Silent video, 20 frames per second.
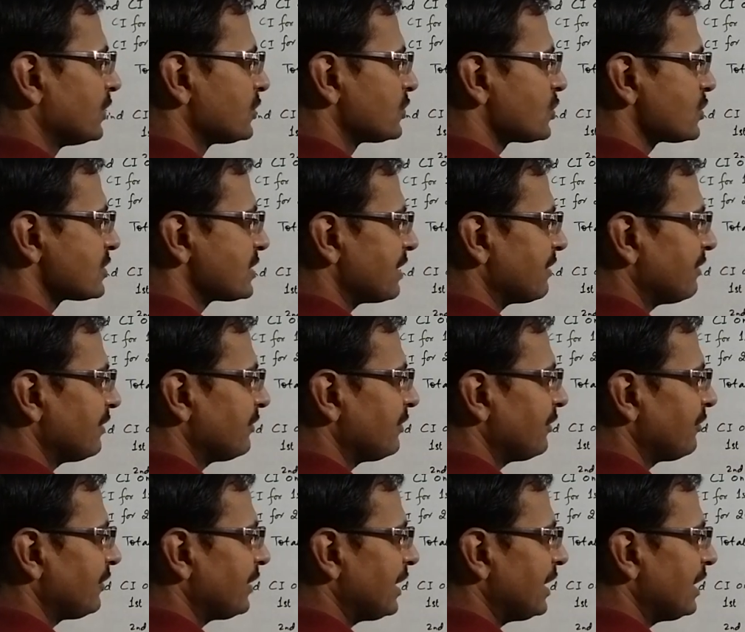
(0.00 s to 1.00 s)
So
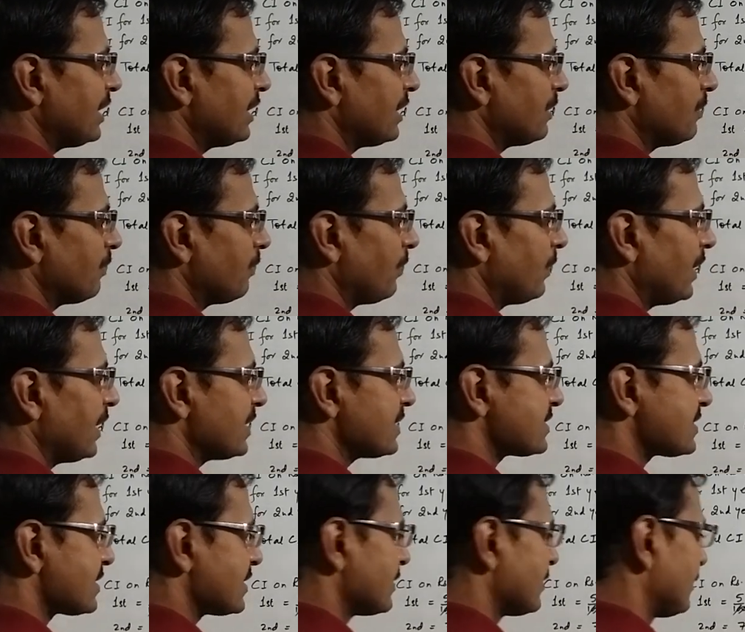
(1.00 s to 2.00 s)
750
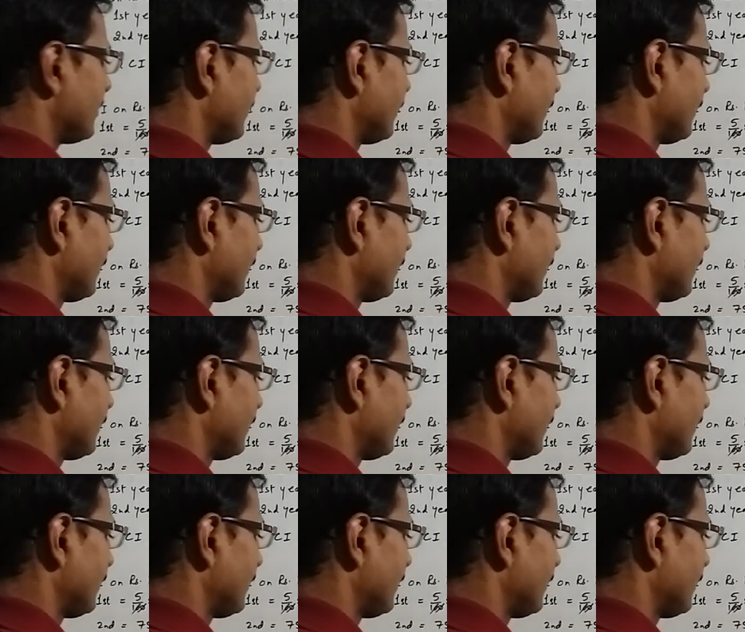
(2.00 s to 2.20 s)
plus